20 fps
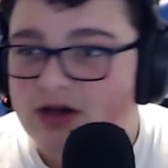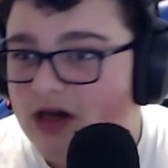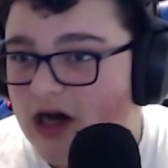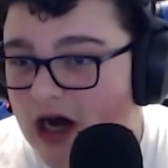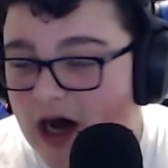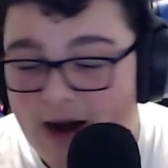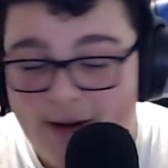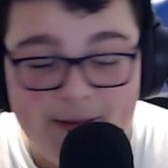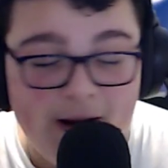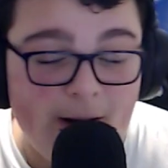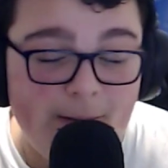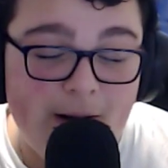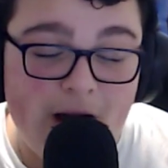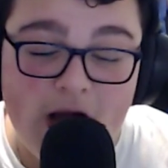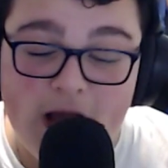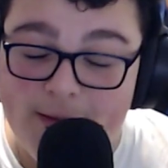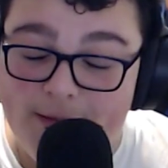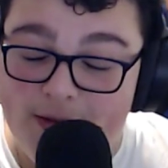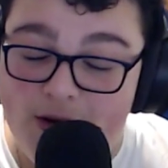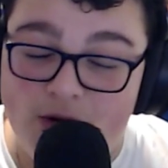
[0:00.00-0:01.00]
Um, I'll
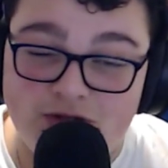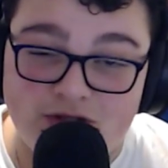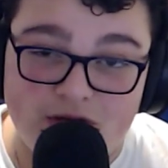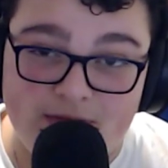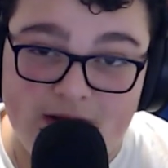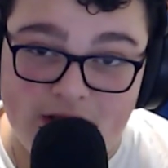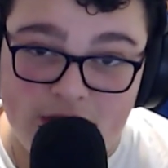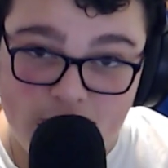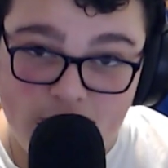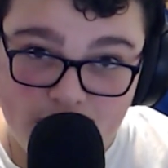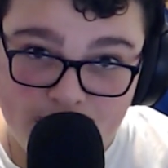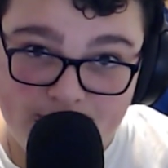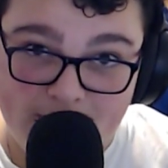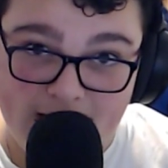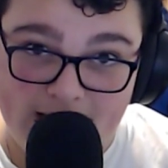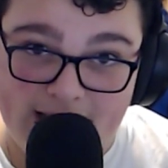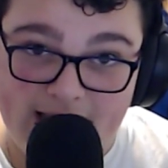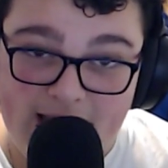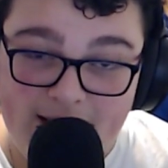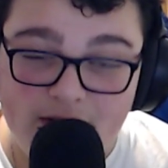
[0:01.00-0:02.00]
probably post on my YouTube,
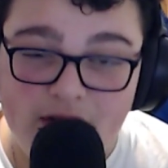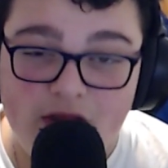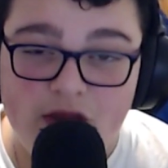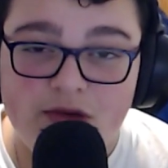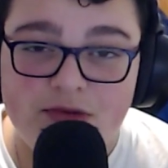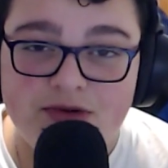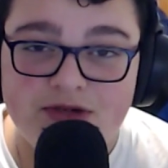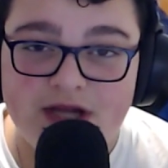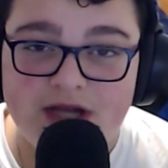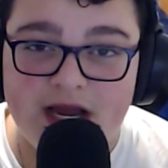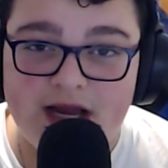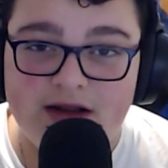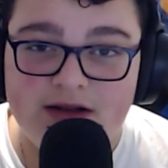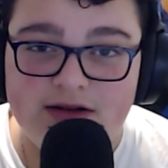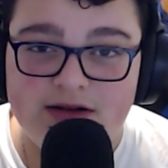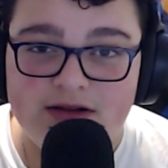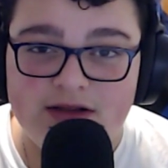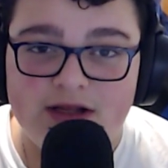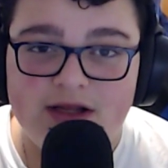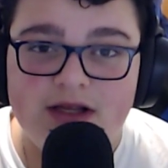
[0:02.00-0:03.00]
my gaming YouTube
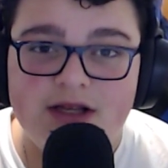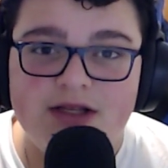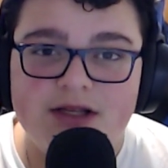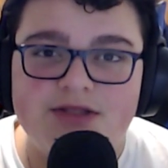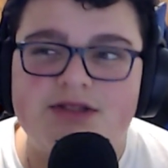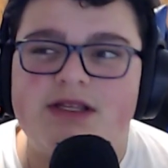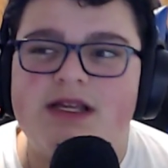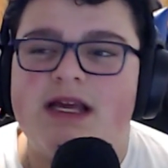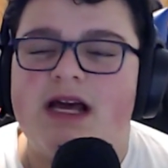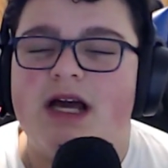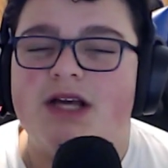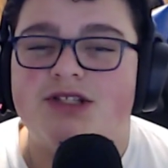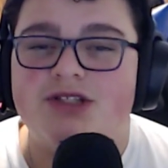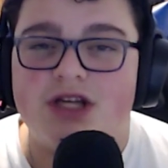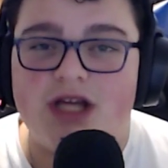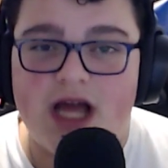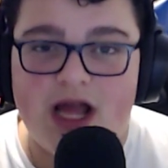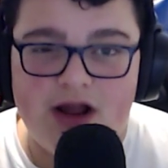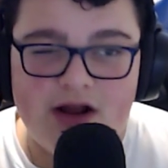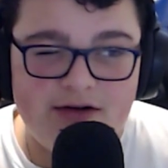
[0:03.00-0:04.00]
channel. So yeah, I
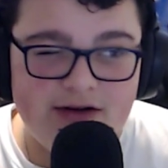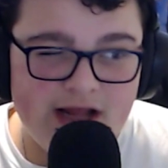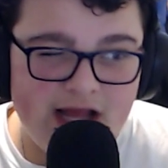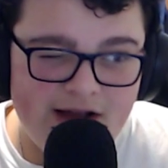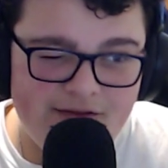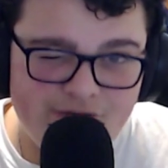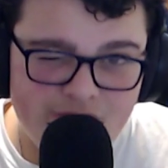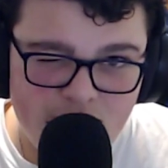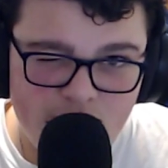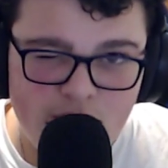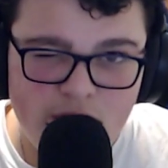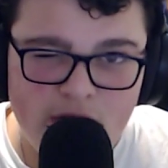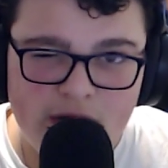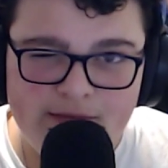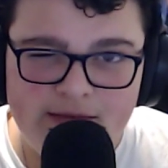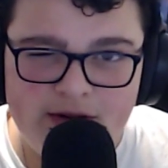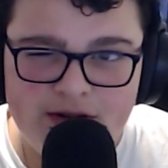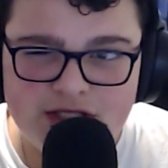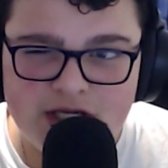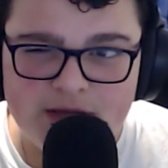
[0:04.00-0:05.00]
start, I already have two
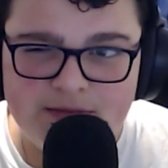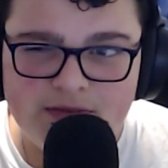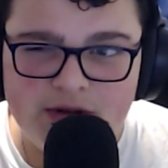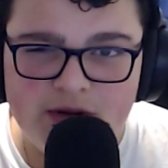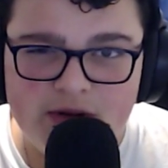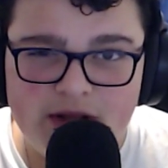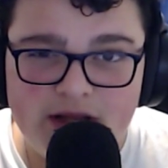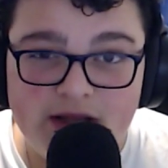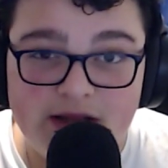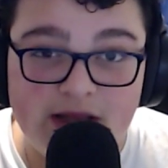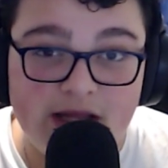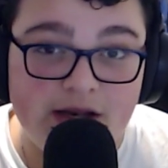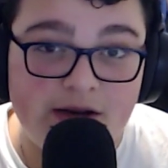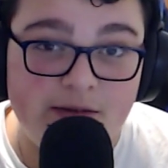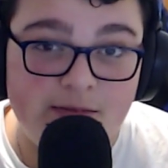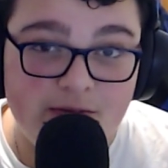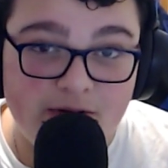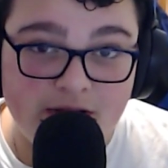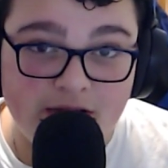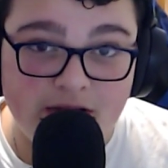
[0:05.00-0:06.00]
videos uploaded that
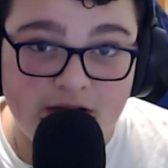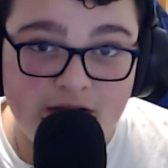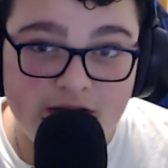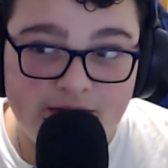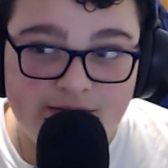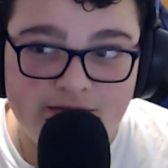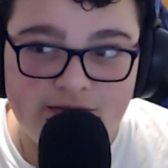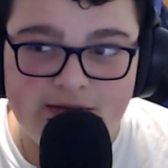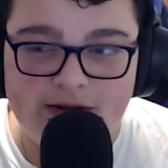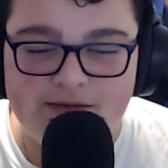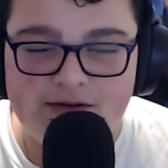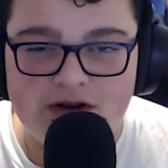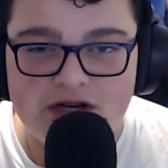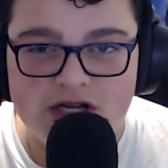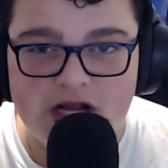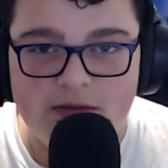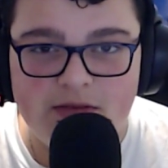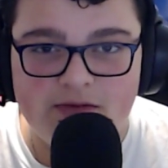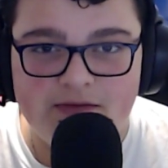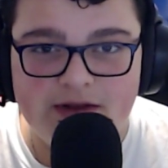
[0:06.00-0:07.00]
are pretty good for my
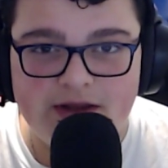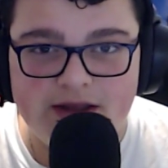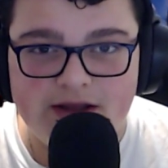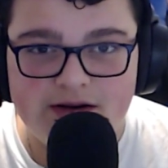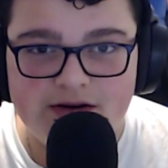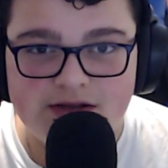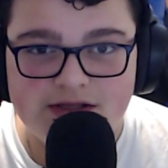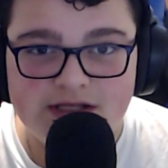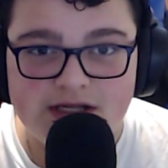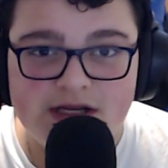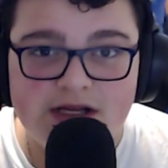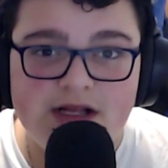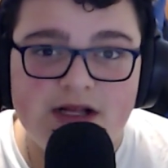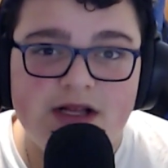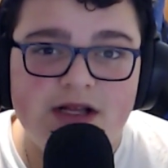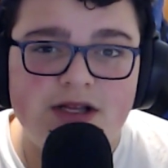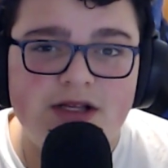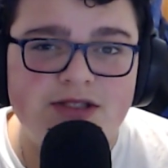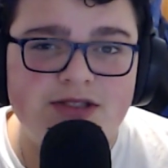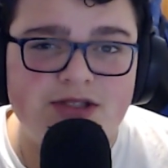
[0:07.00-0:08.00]
first couple videos.
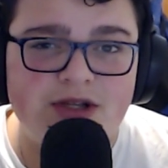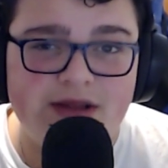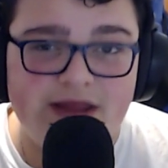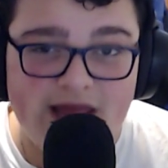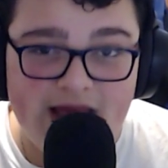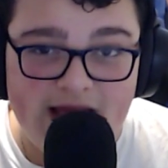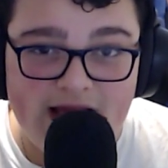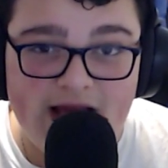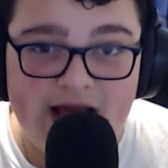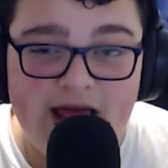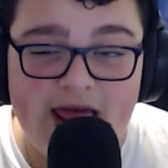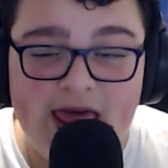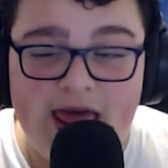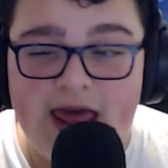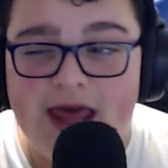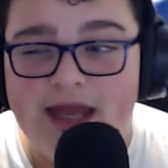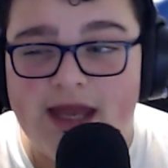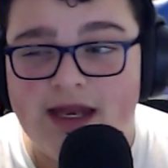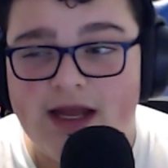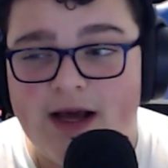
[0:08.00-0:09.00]
So yeah,
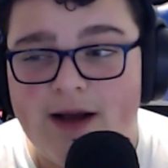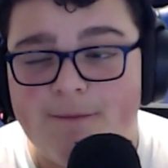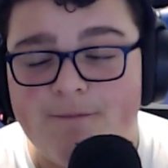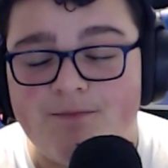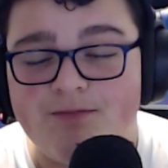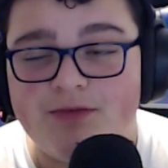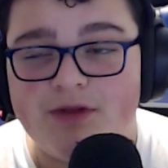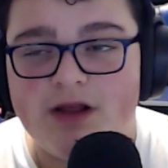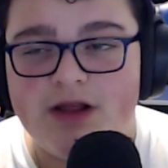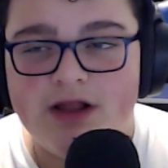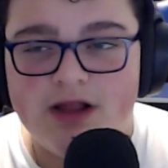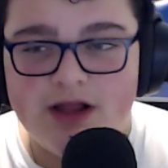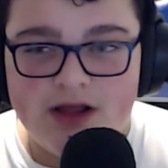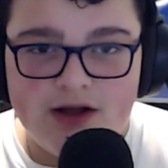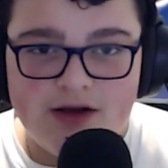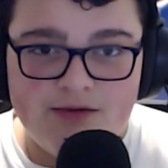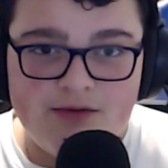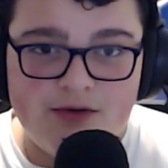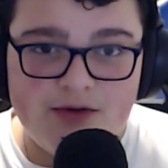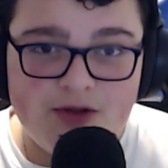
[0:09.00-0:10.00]
and um,
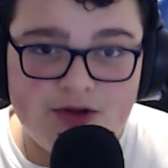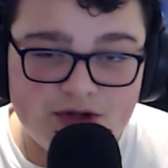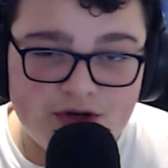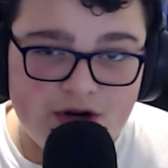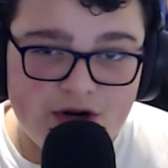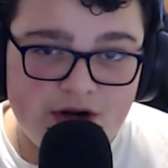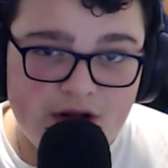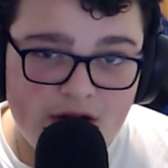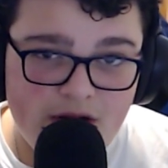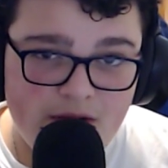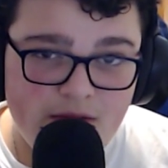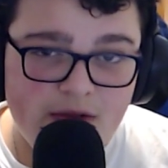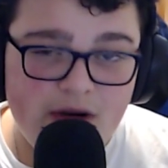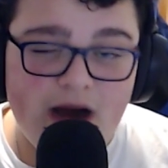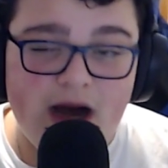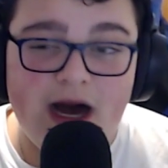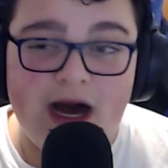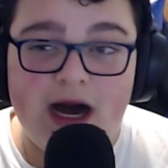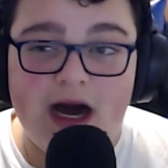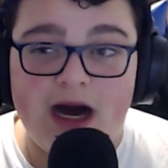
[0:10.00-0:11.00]
for those who don't know,
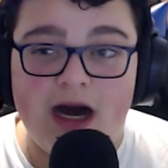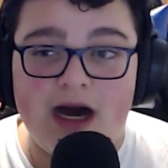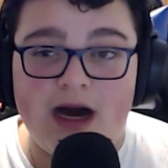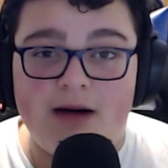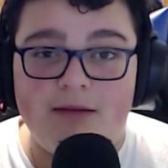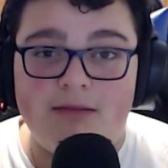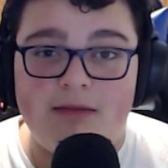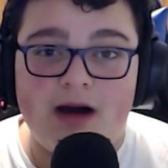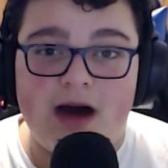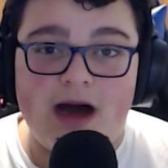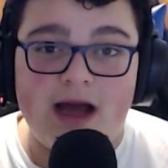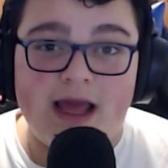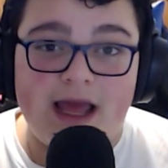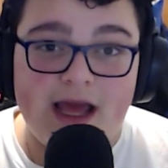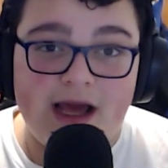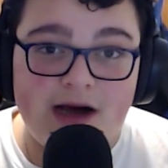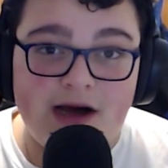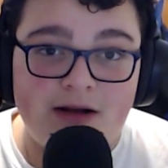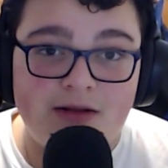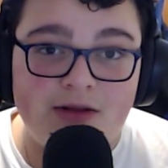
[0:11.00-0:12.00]
um, I
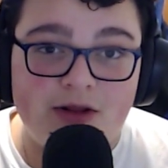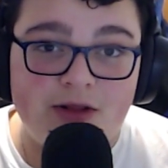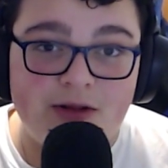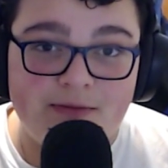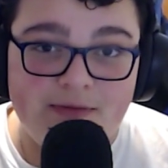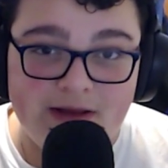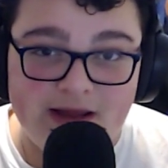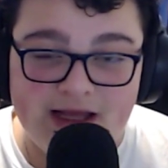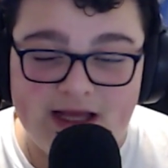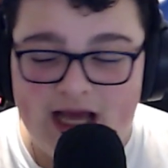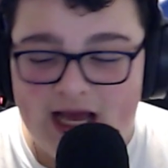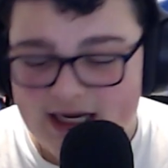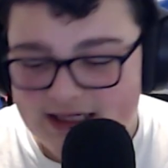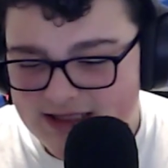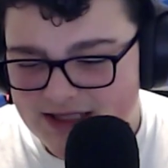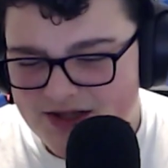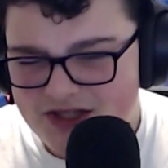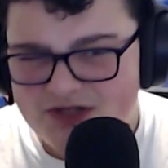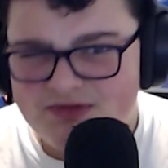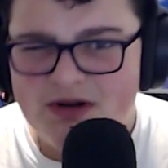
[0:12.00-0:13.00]
am another big.
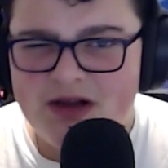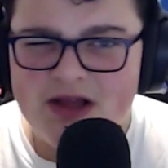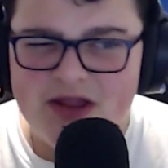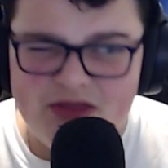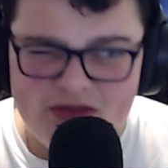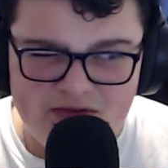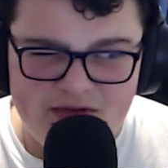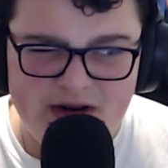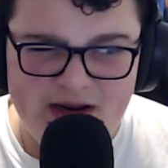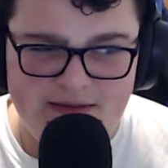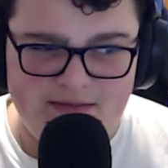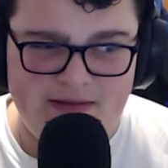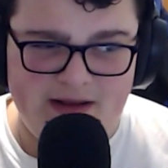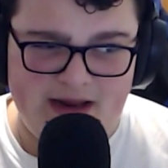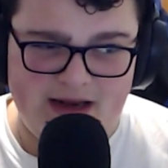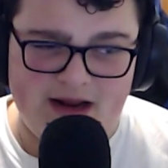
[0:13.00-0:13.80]
Actually, there's probably three big